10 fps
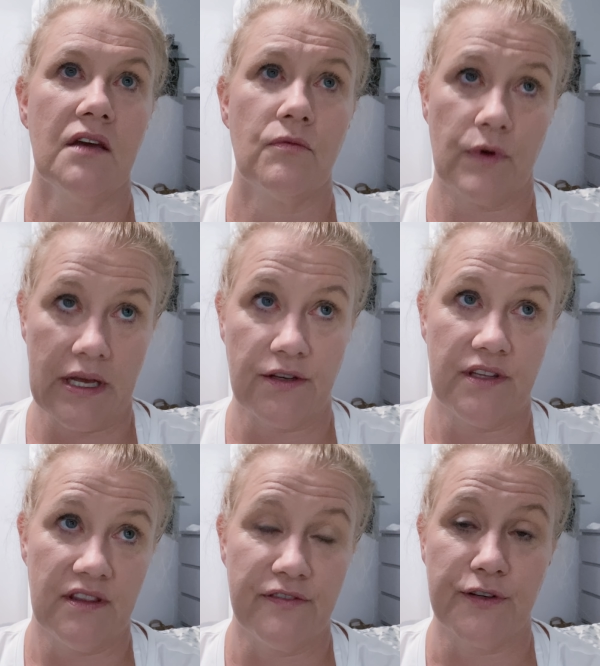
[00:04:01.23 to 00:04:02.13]
rather
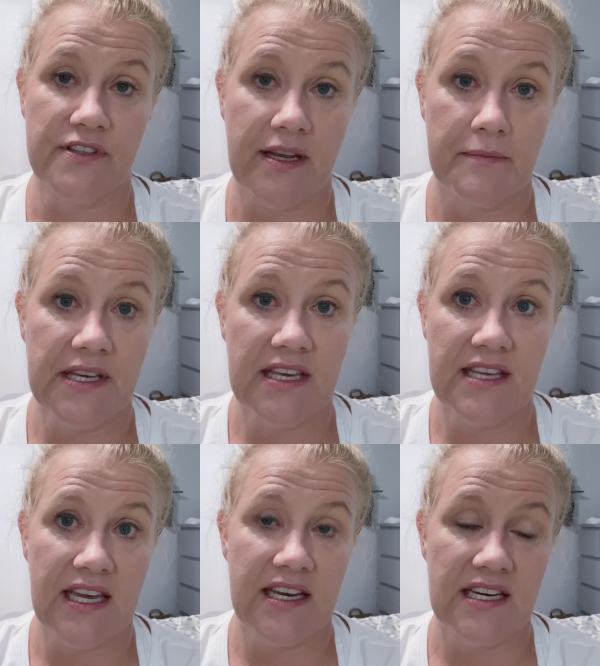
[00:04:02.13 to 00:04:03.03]
than the full-time like
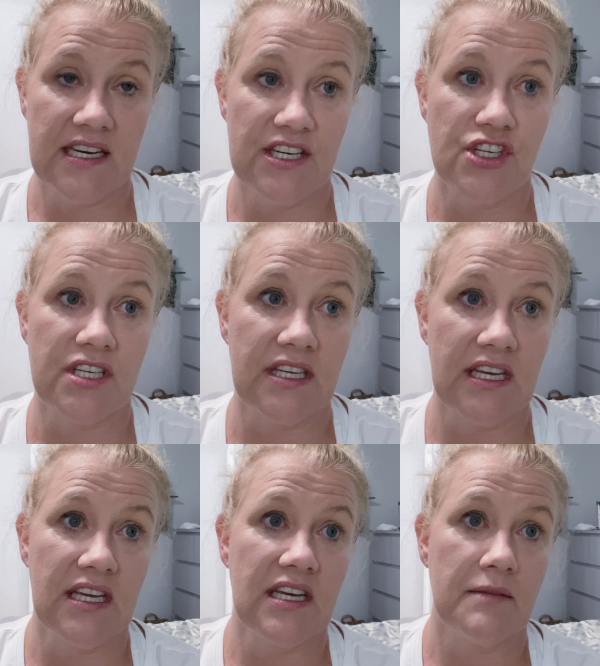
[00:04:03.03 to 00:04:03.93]
they had
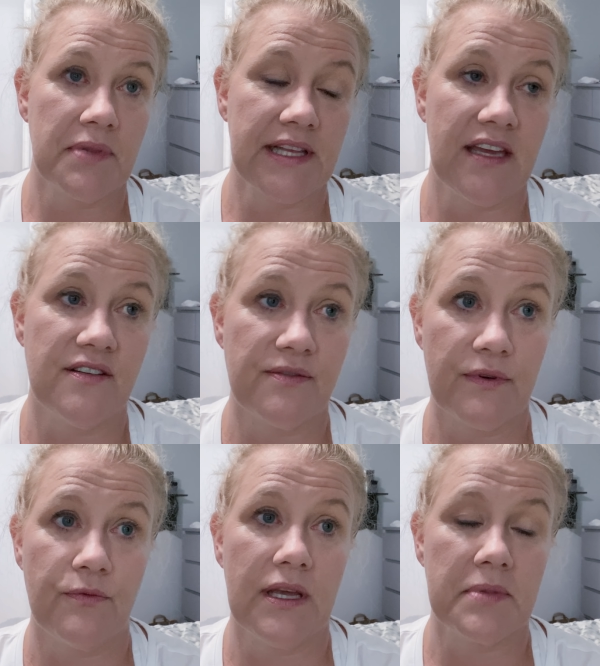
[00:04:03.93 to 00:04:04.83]
initially planned
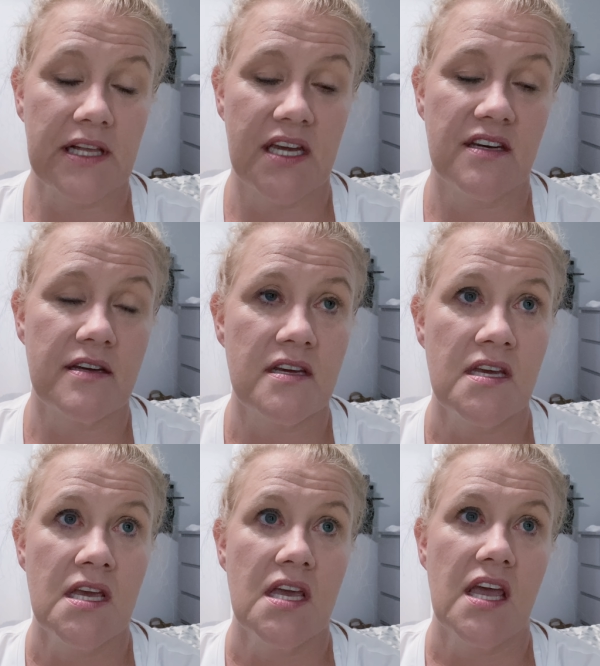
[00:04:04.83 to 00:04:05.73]
when we applied.
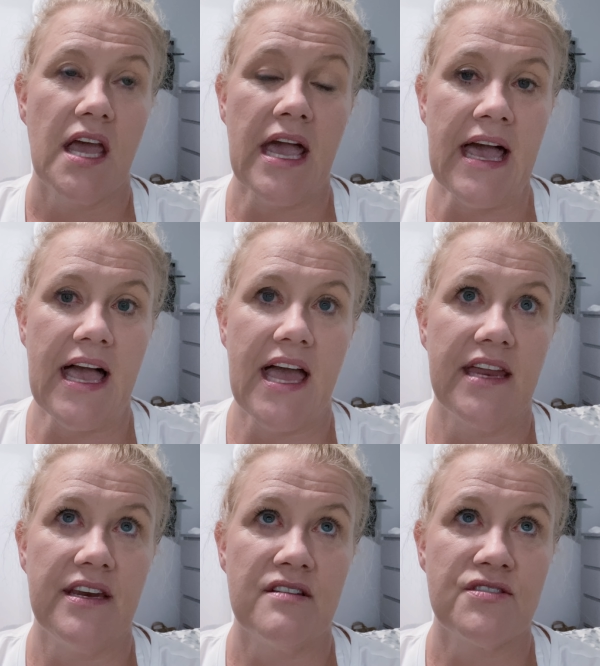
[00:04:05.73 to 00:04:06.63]

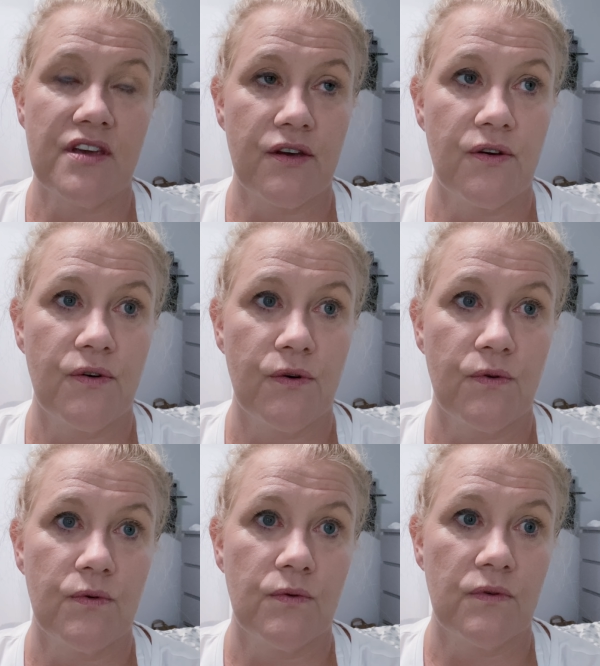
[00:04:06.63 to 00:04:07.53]
And
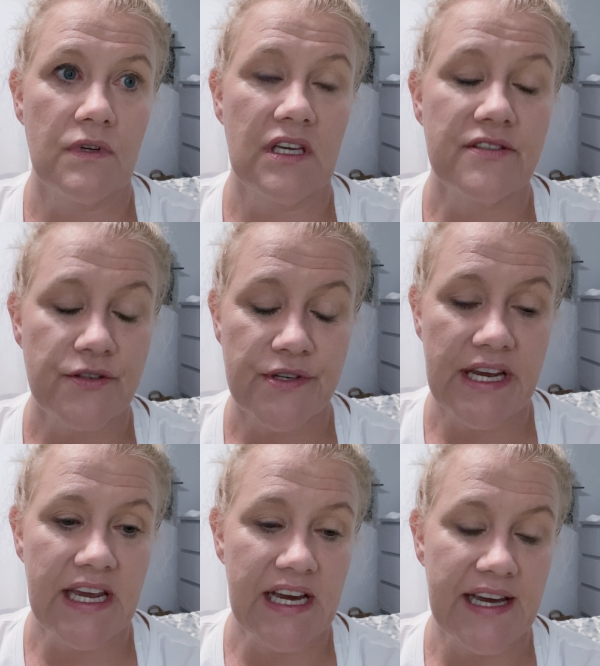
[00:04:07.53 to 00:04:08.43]
so
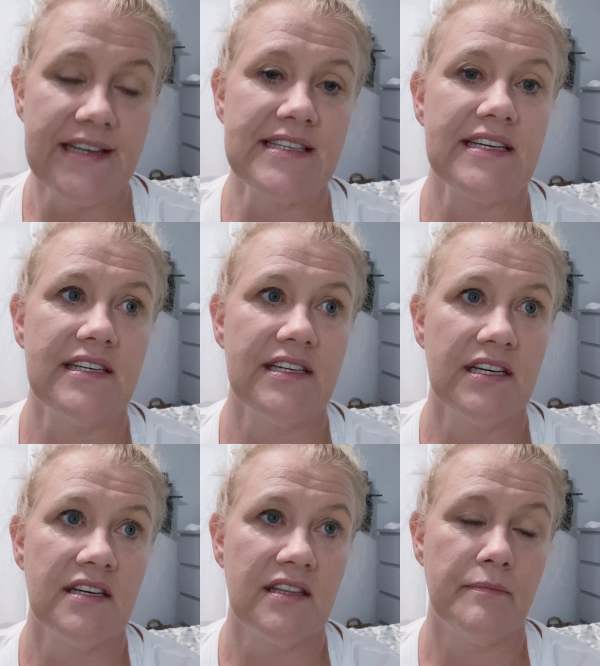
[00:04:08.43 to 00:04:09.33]
yesterday I did
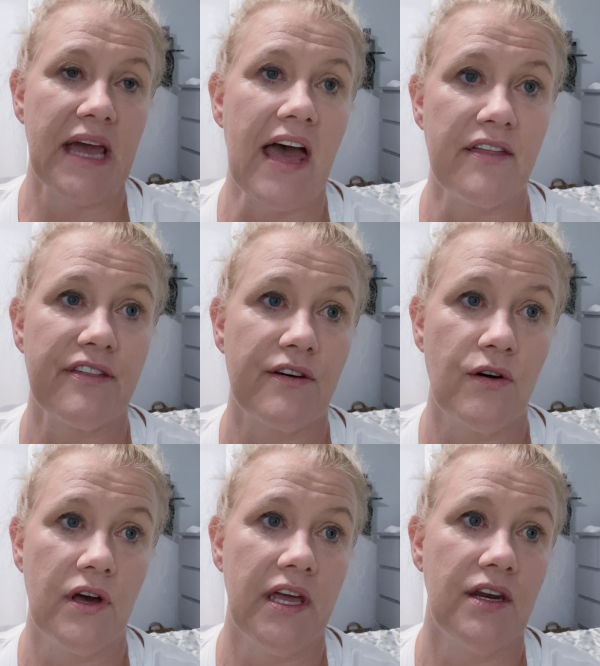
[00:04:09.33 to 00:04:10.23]
the math
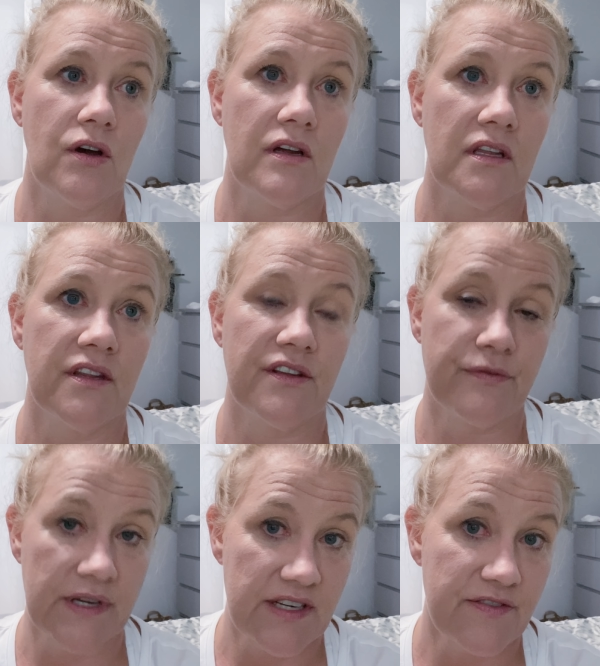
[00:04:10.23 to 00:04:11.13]
on the
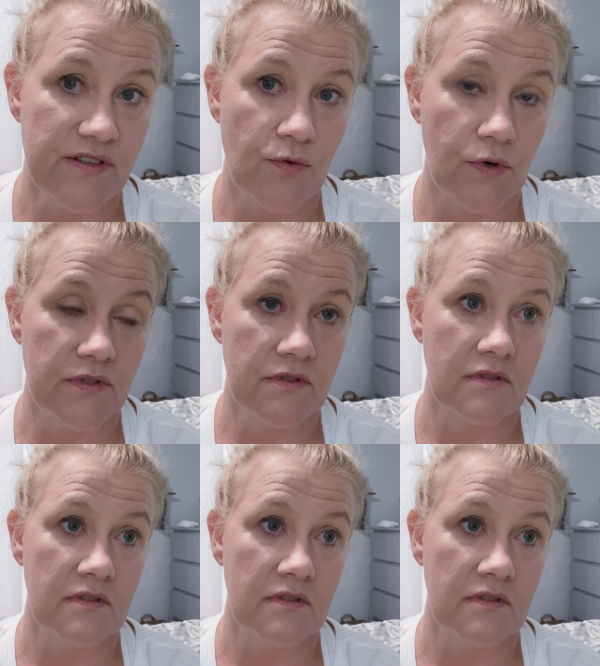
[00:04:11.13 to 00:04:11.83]
three different schools